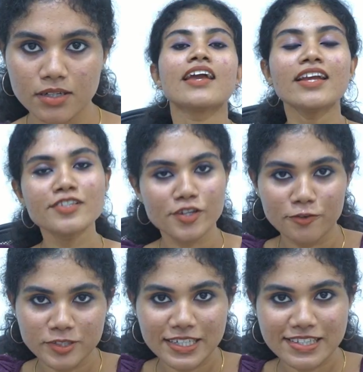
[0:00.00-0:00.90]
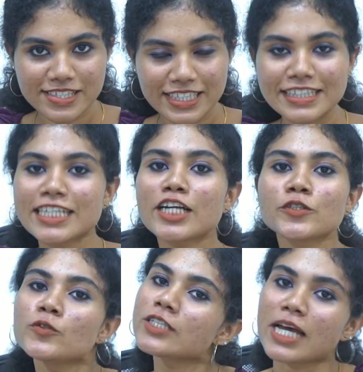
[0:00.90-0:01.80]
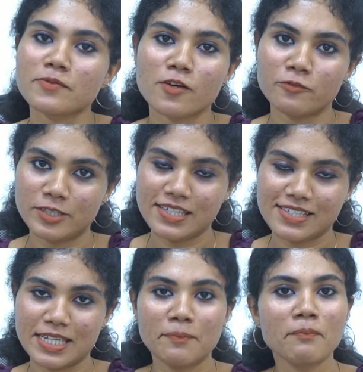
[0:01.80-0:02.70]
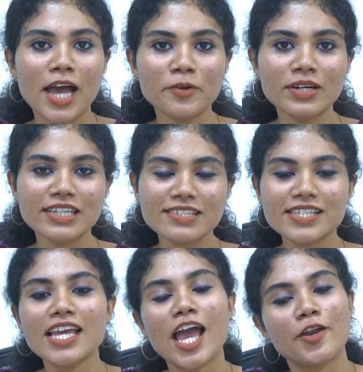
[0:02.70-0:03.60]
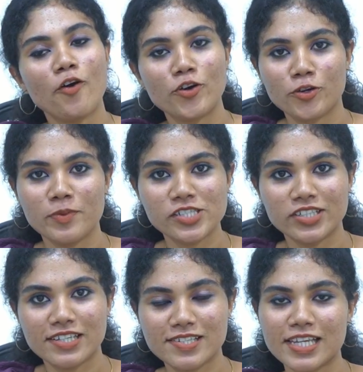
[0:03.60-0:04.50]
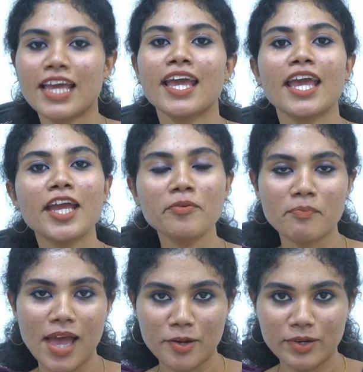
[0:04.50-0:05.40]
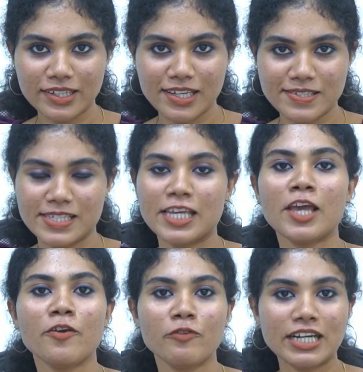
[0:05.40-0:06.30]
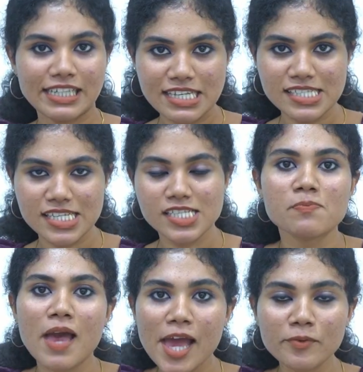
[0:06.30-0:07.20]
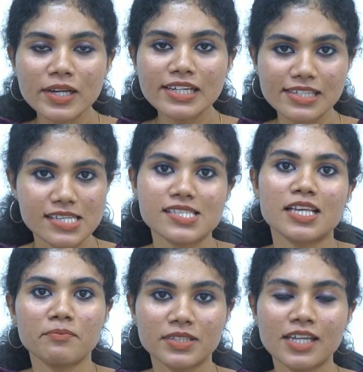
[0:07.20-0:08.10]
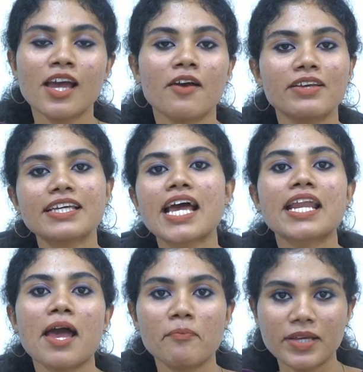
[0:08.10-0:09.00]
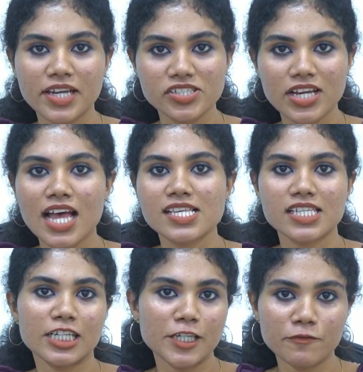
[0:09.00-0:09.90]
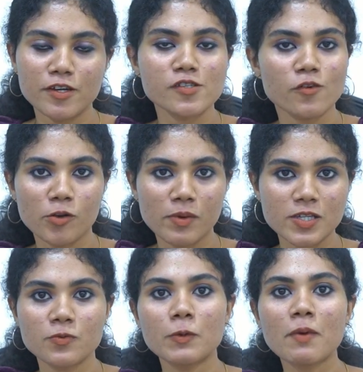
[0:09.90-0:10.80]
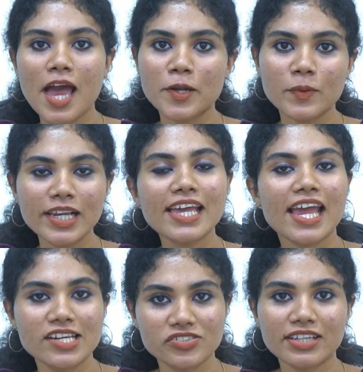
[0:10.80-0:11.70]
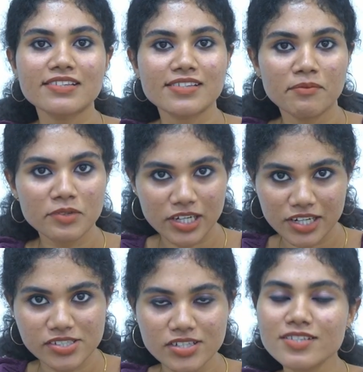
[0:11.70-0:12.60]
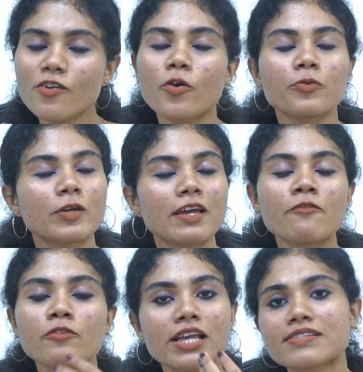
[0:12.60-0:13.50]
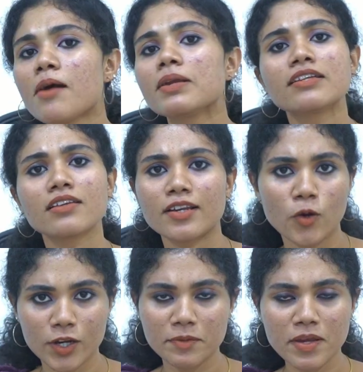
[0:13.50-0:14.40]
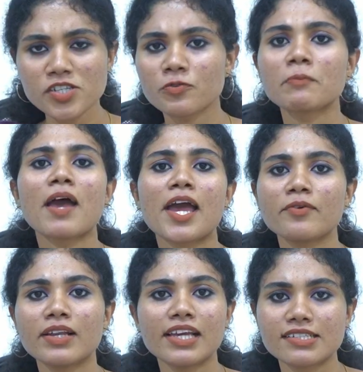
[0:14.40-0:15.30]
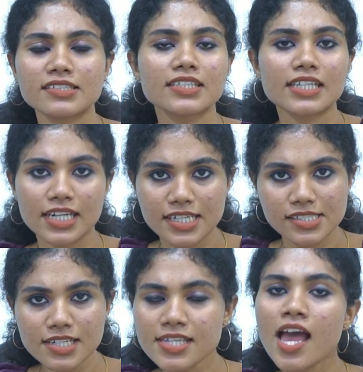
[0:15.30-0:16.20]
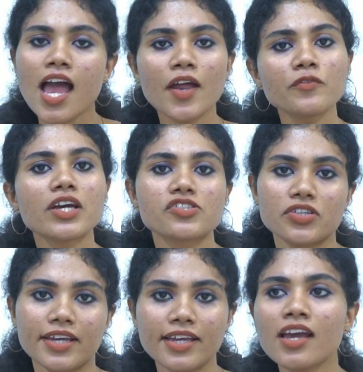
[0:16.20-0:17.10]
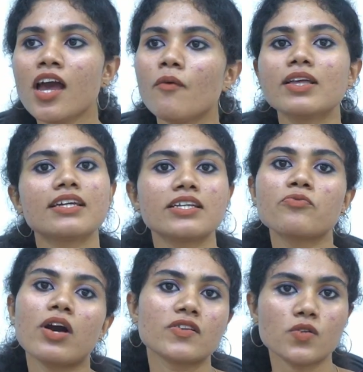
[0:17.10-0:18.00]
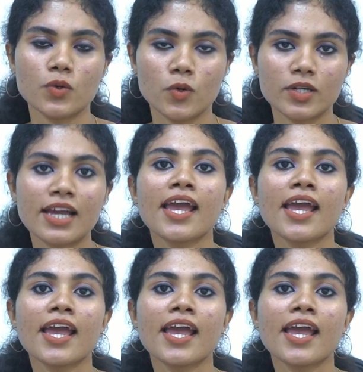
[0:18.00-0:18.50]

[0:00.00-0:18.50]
In software testing, there are two types of testing: manual testing and automation testing. In manual testing, we testers manually test something, whether an application has any defects or bugs. We manually entering some credentials, or we have, for example, in a login page, we manually enter the credentials and we are checking whether it works or not.